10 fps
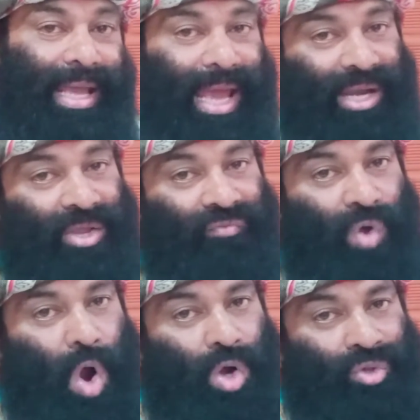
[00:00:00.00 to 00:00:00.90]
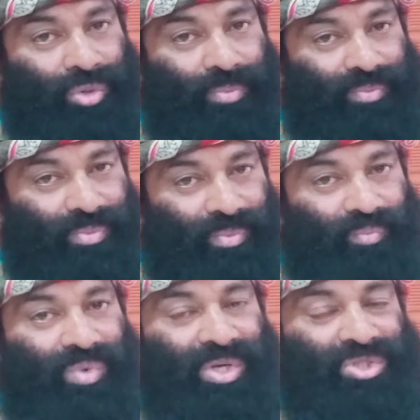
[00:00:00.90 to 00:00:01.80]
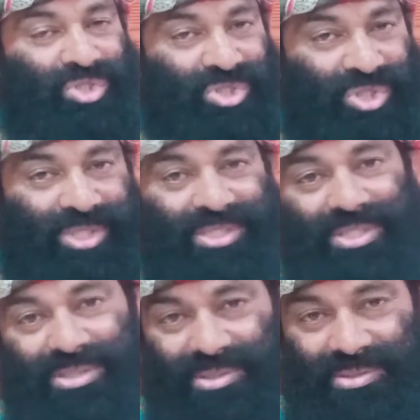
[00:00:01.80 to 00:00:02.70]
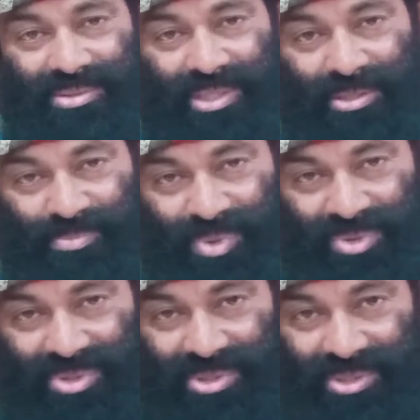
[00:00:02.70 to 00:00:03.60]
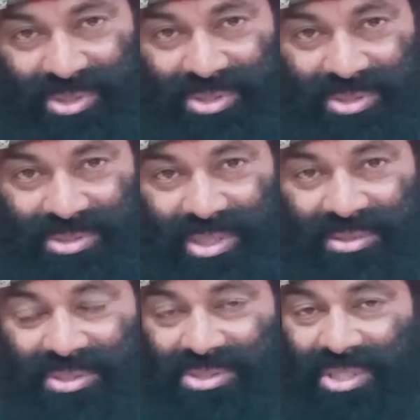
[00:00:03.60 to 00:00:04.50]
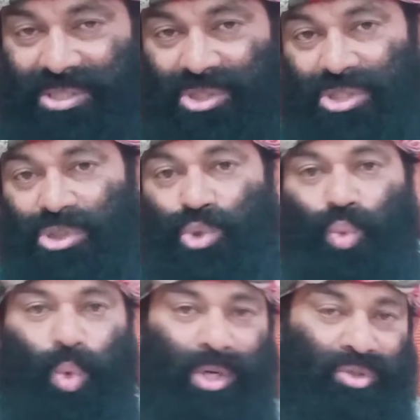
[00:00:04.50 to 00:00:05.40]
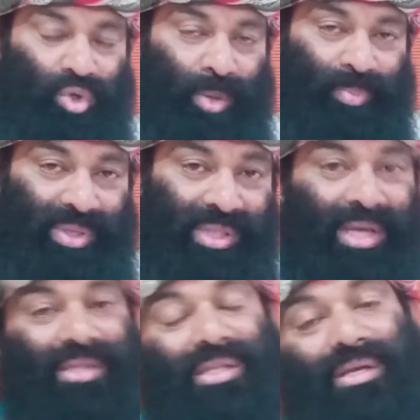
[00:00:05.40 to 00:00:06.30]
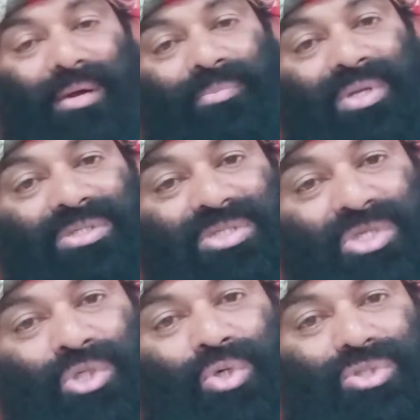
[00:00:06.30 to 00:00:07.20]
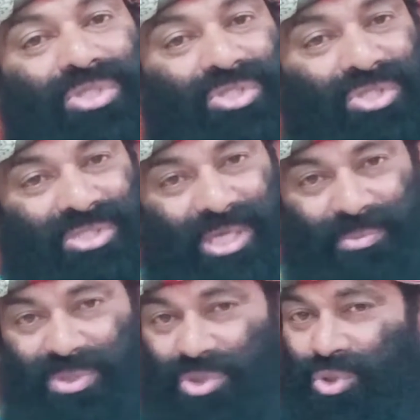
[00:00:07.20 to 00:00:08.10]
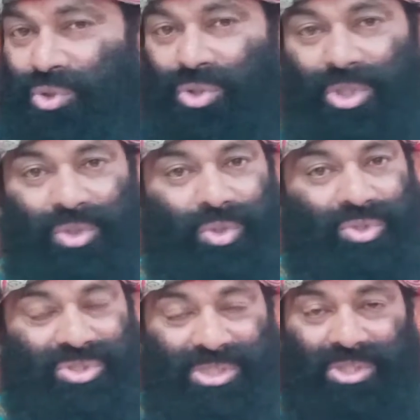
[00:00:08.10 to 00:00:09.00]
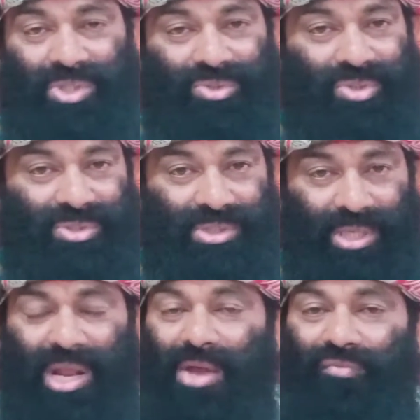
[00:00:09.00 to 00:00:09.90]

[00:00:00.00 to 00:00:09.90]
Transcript: and if all the religious leaders and the political leaders understand this one topic, the company CEOs and the chairmen do not go sit on the chair.